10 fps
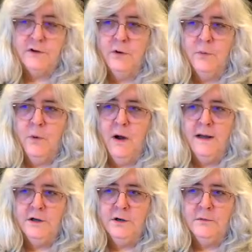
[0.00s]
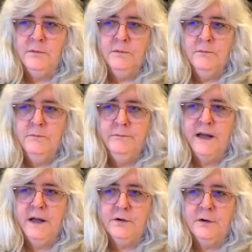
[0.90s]
a wider
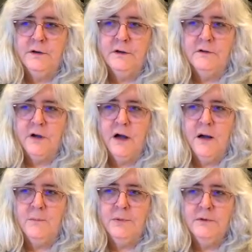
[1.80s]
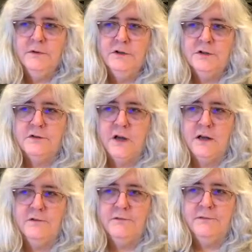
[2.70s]
banner at the top to just kind
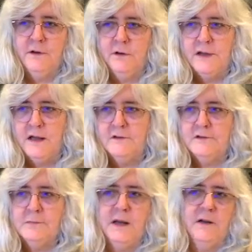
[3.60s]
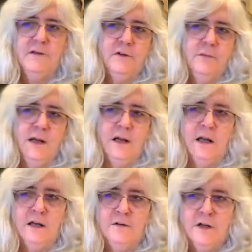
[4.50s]
of fill that space and make it
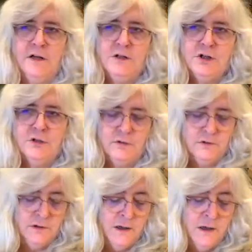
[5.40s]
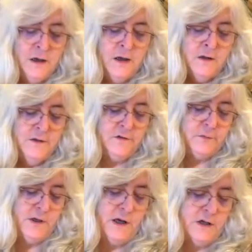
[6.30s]
intentional. This
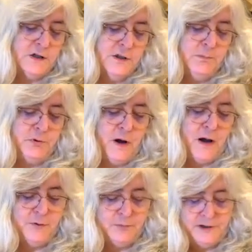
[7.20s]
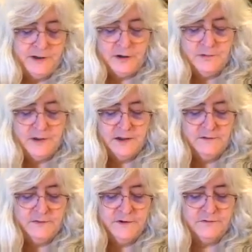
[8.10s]
one actually probably could
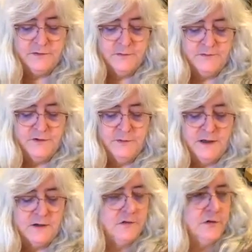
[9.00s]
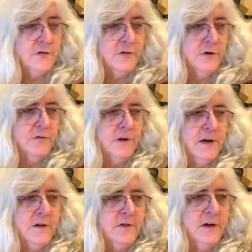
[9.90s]
benefit from a few extra
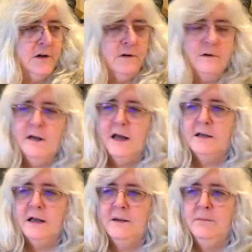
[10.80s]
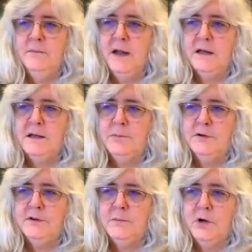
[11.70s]
snowflakes here had I put
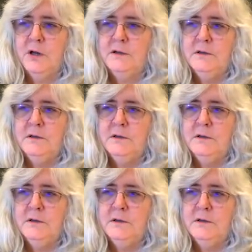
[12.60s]
them on.